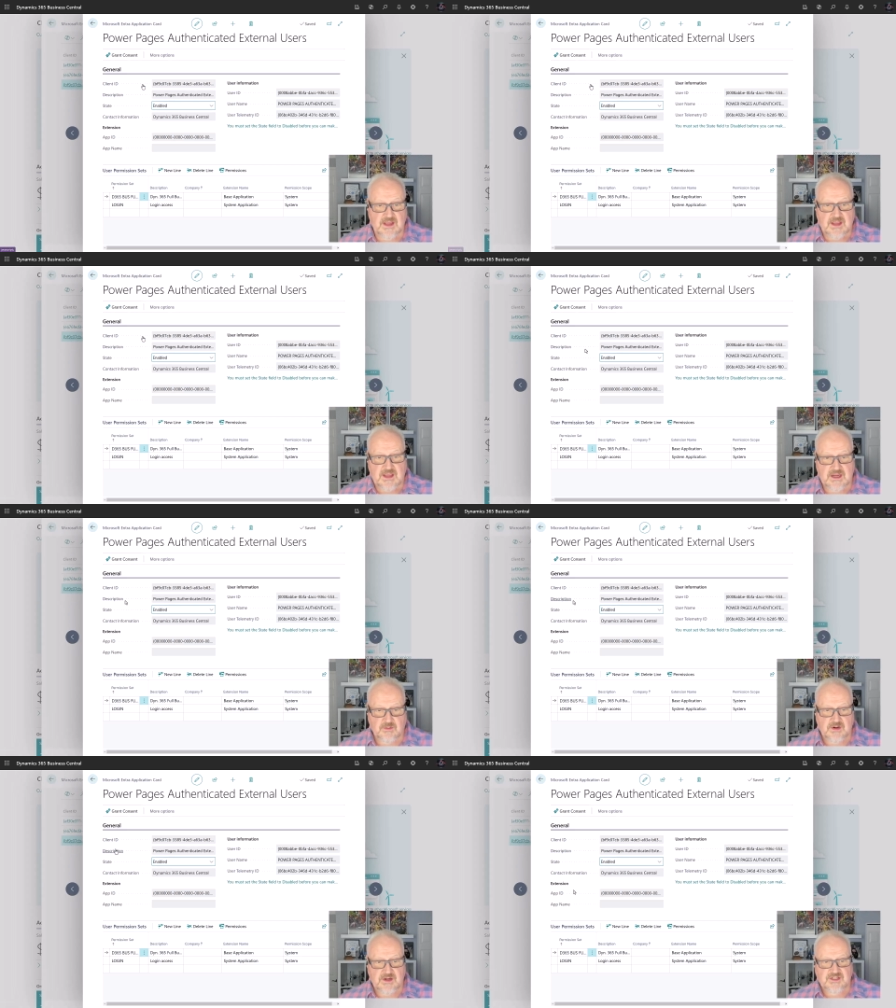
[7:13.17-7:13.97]
Here we're
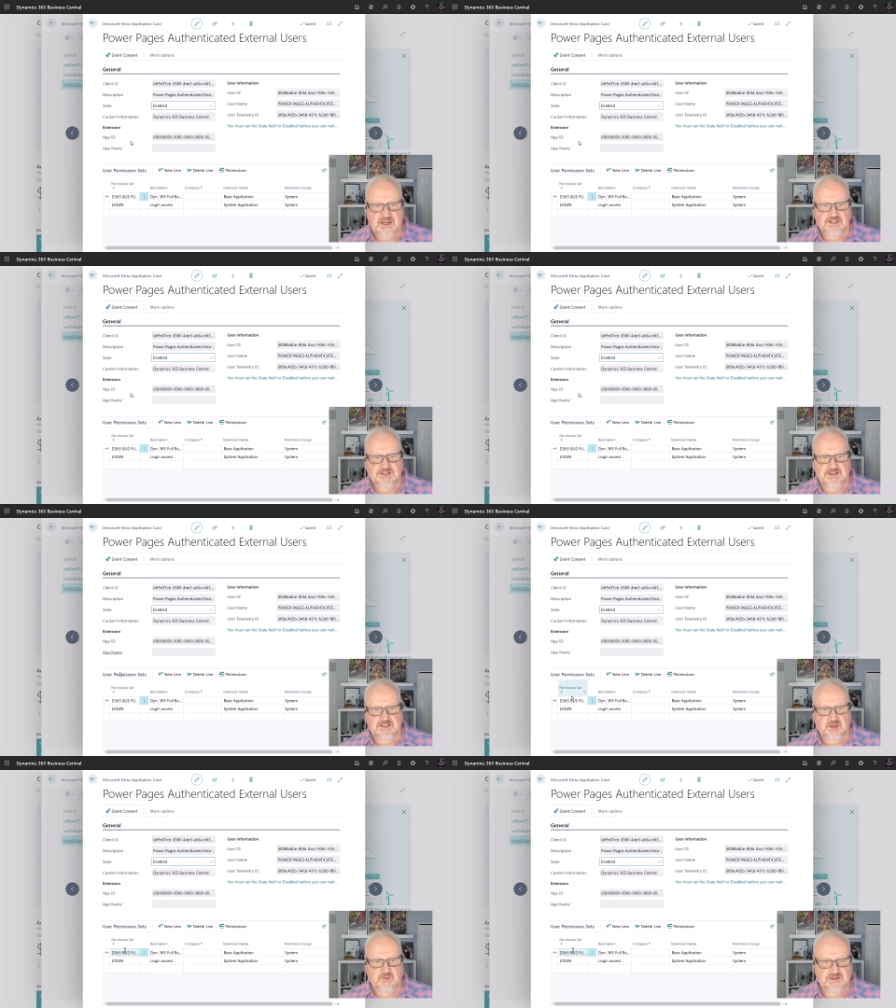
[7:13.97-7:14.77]
going to change things a
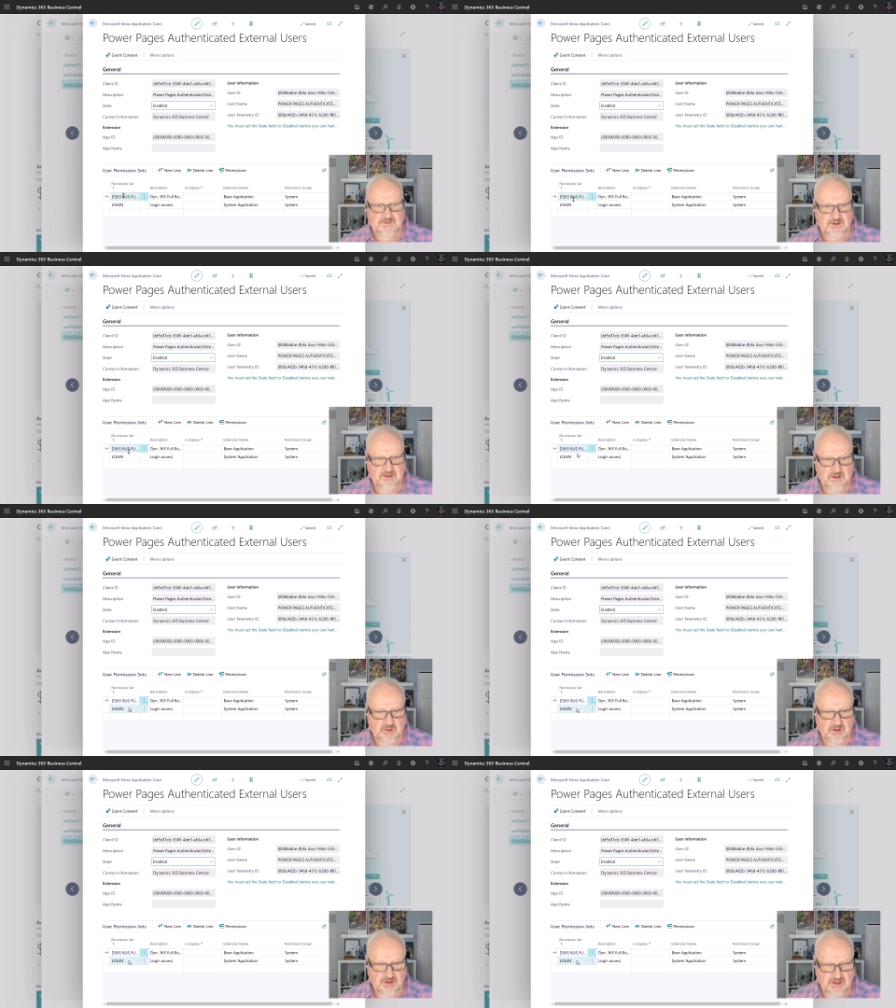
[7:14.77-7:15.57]
little bit differently. We're
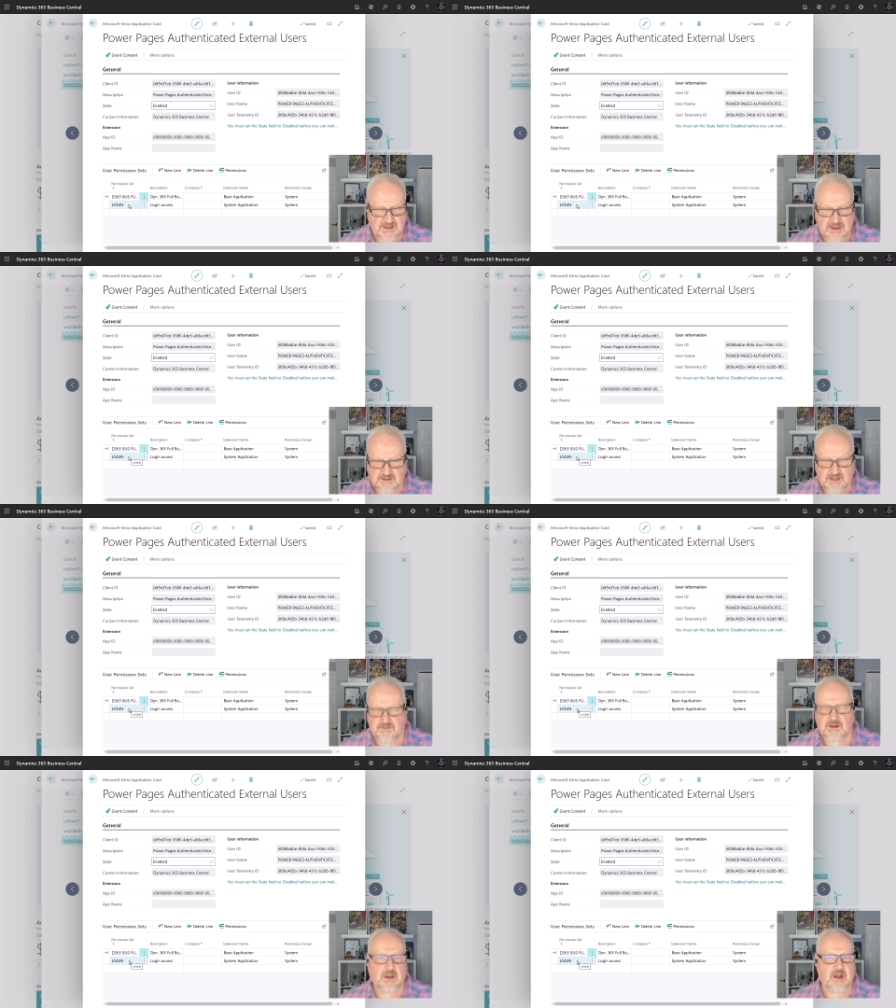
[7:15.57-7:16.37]
going to again give
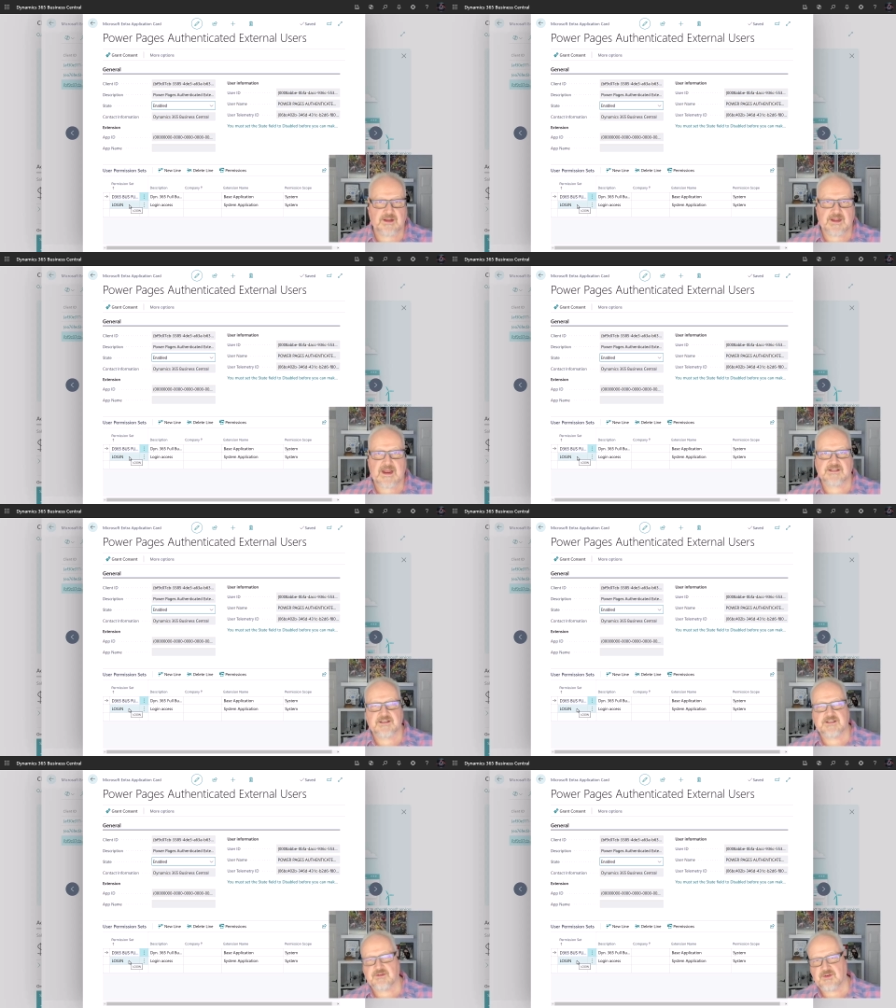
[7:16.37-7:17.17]
it login access
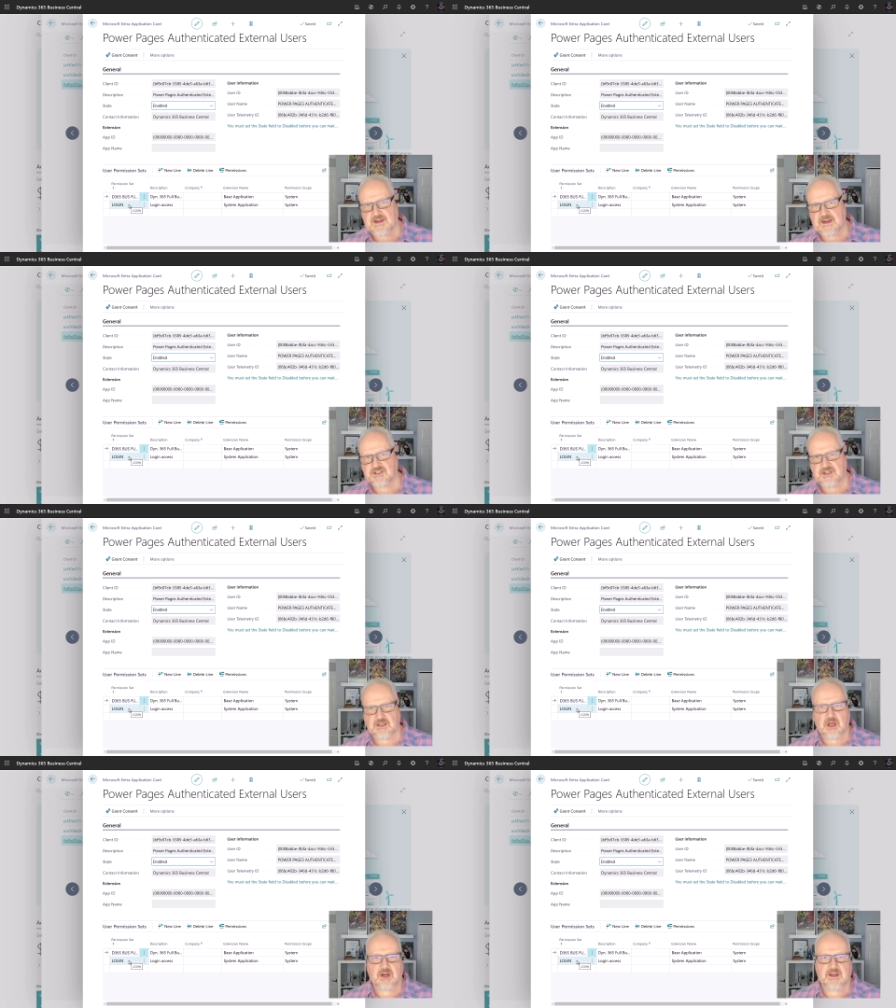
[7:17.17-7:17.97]
so it can actually
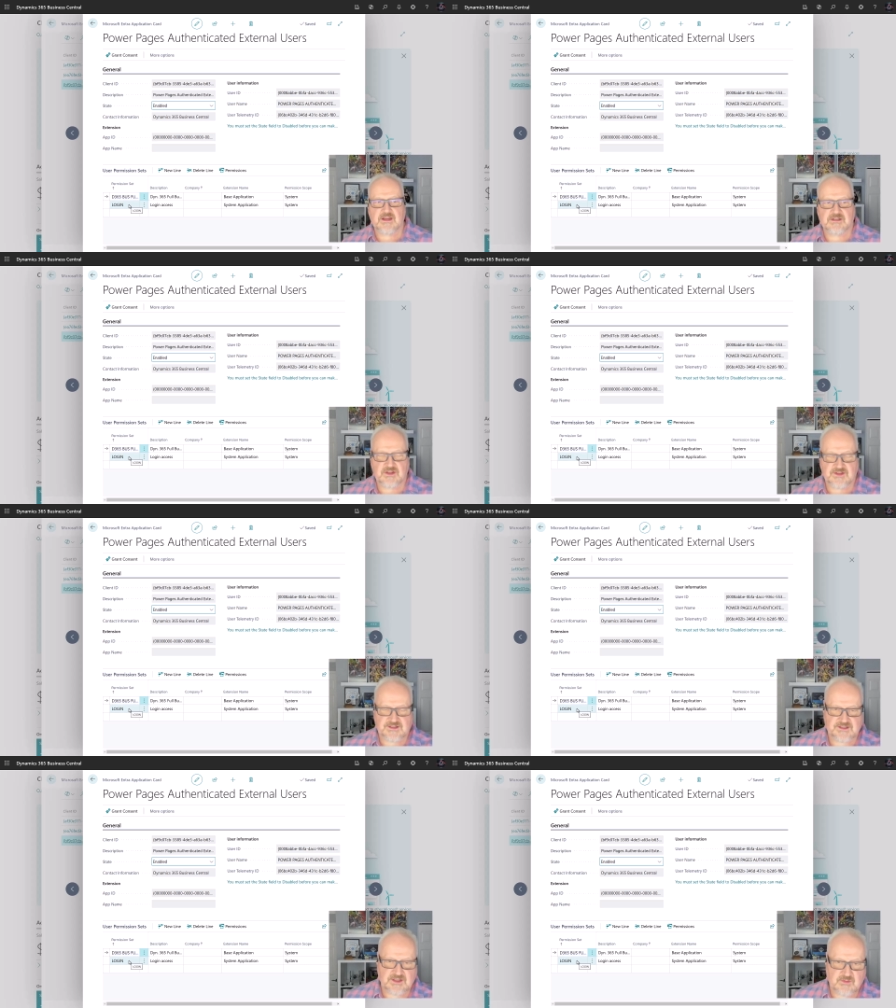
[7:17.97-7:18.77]
log into the
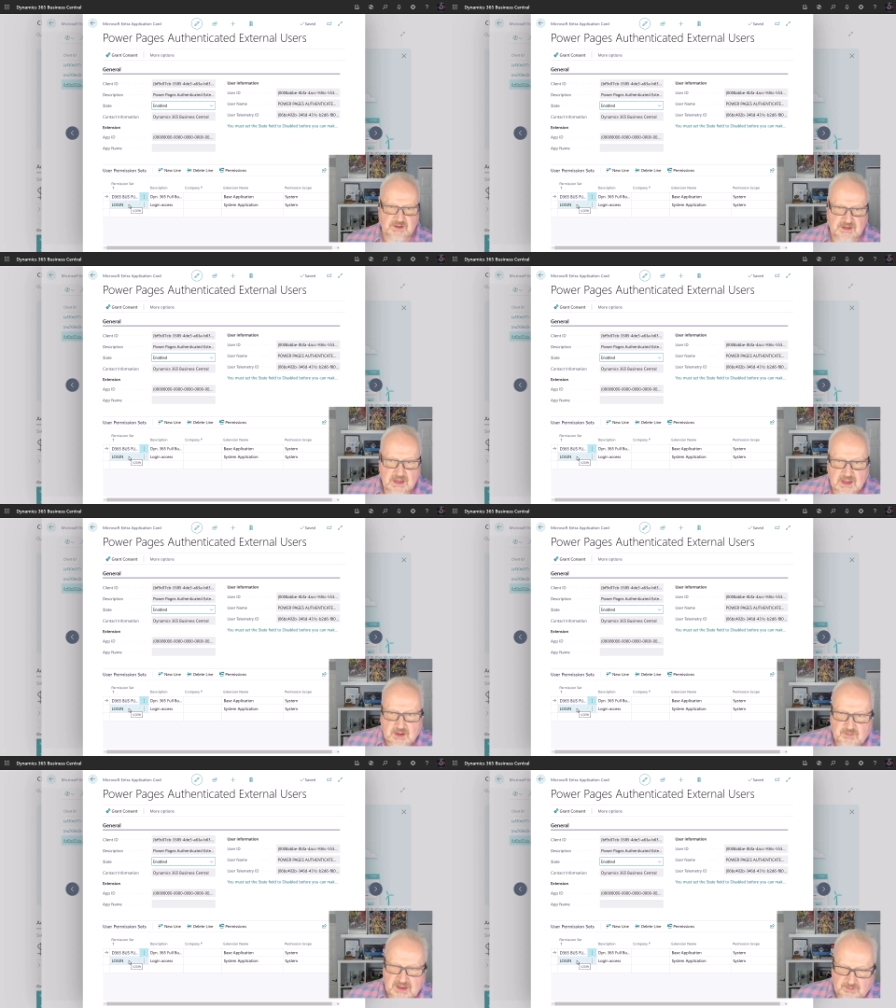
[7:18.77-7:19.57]
system and
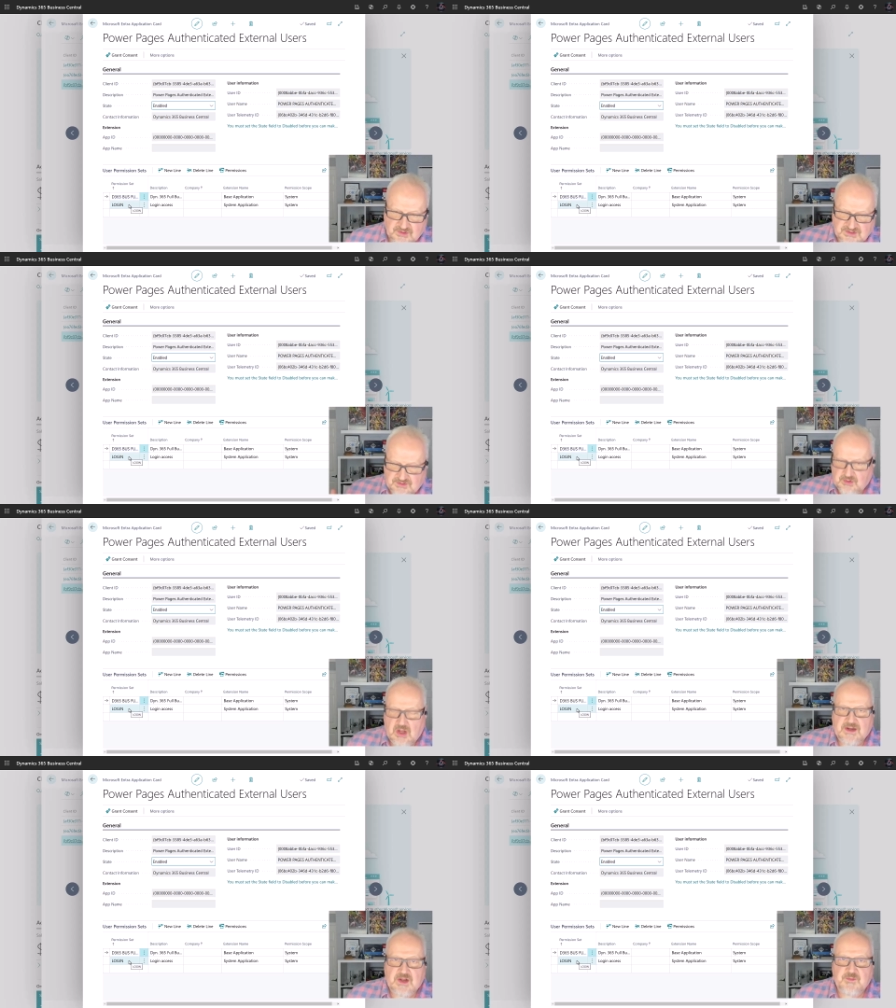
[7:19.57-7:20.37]
be able to
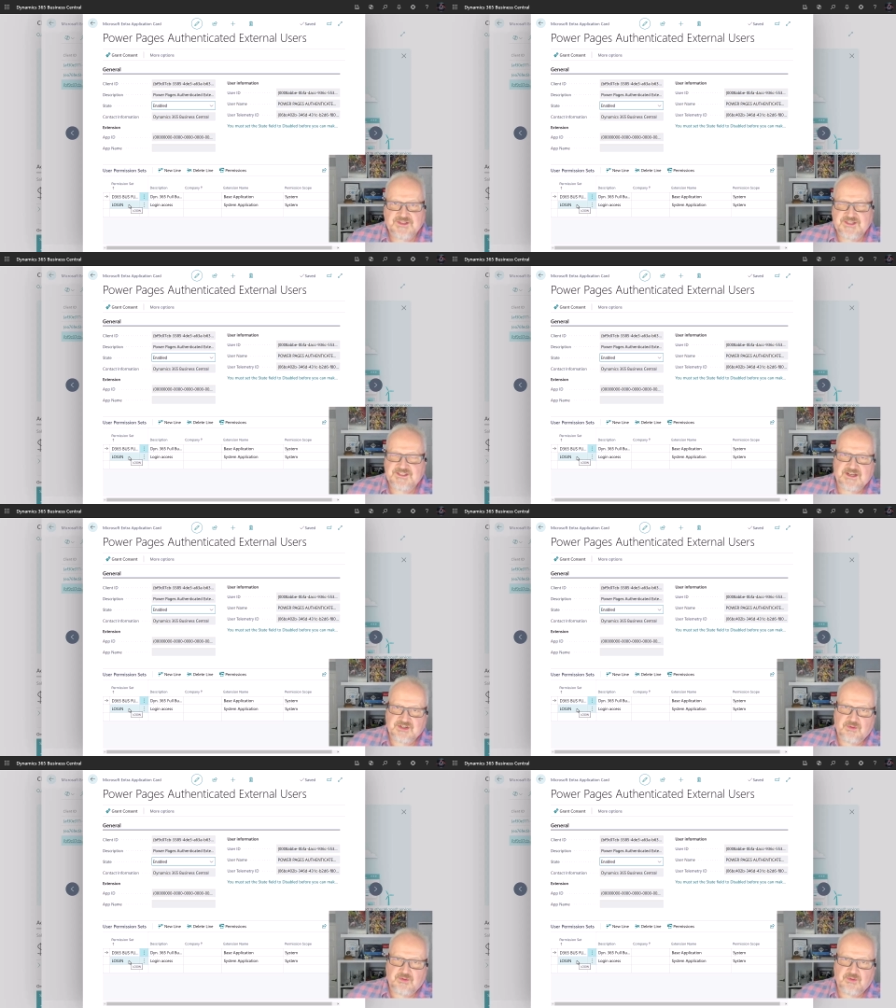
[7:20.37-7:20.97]
log into Business Central.